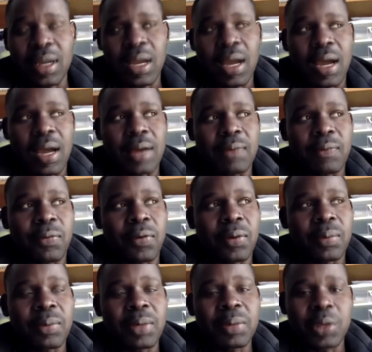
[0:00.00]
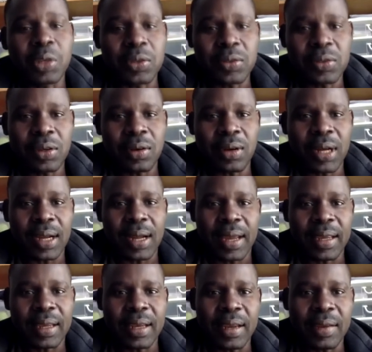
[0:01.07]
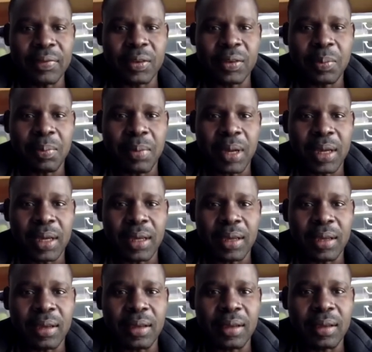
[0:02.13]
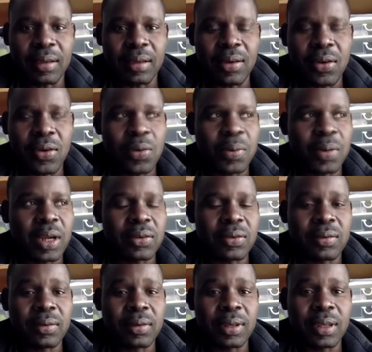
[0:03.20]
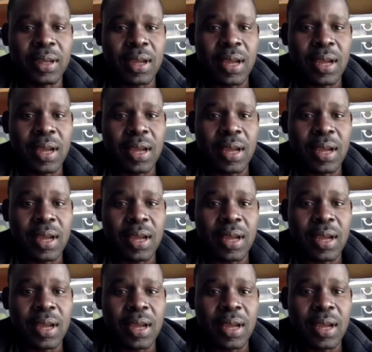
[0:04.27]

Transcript: And for me, because, you know, like, I left my home country,